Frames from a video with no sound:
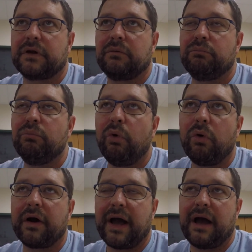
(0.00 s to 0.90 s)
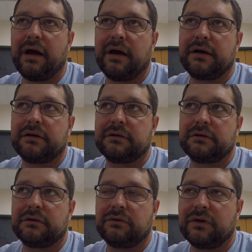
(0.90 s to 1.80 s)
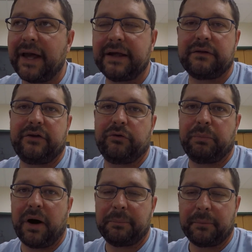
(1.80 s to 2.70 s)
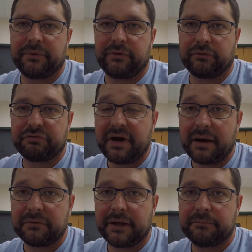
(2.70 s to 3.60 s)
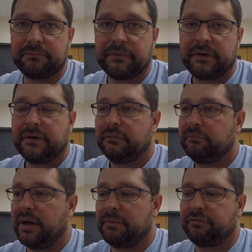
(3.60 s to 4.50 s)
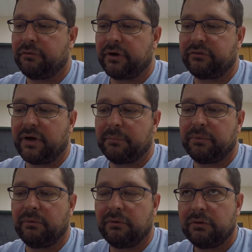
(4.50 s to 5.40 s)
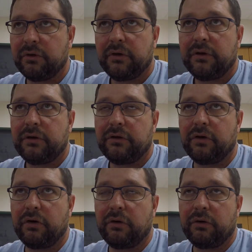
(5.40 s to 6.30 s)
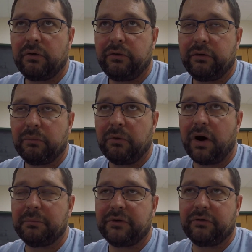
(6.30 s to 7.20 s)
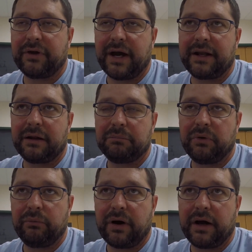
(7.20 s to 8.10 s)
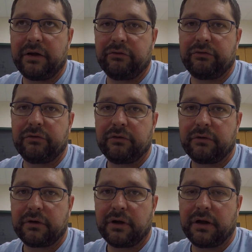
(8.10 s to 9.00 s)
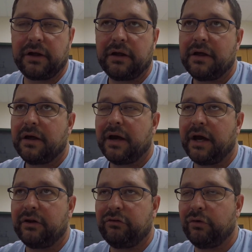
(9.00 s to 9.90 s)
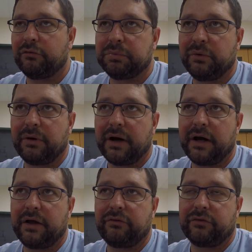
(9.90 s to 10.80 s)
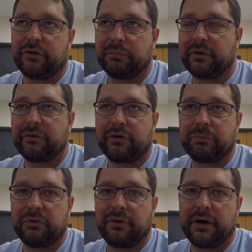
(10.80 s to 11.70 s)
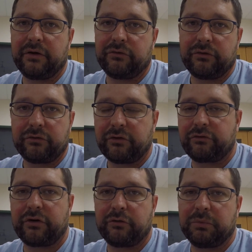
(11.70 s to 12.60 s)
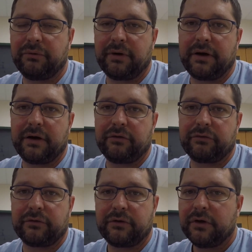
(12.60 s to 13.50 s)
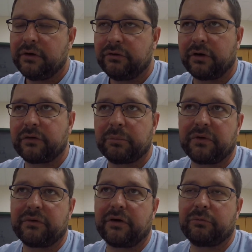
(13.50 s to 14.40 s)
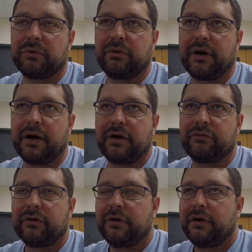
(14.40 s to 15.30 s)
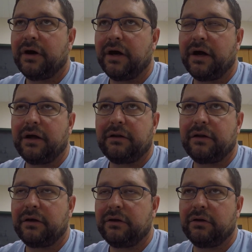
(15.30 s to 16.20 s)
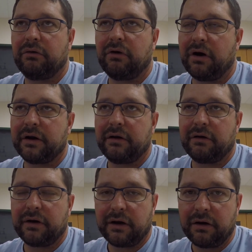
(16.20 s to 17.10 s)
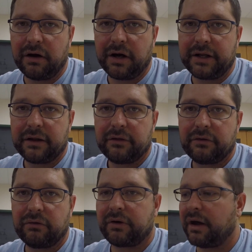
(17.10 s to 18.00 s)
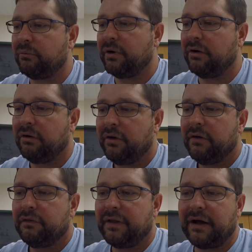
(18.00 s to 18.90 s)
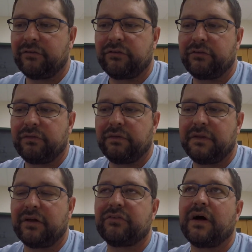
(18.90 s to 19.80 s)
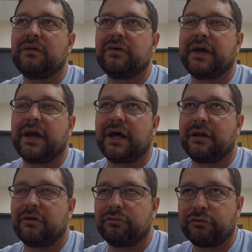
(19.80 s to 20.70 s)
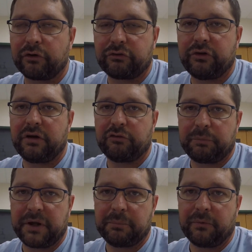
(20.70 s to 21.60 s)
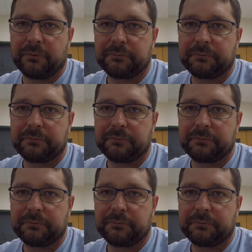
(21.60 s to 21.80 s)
more likely to pop up in your family. Maybe, for example, your mom and your dad had blue eyes, okay? And you have blue eyes, and your brother has blue eyes, and your sister has blue eyes, and your other brother has blue eyes, and on and on and on. Okay, well, that's not looking at a diversity of people.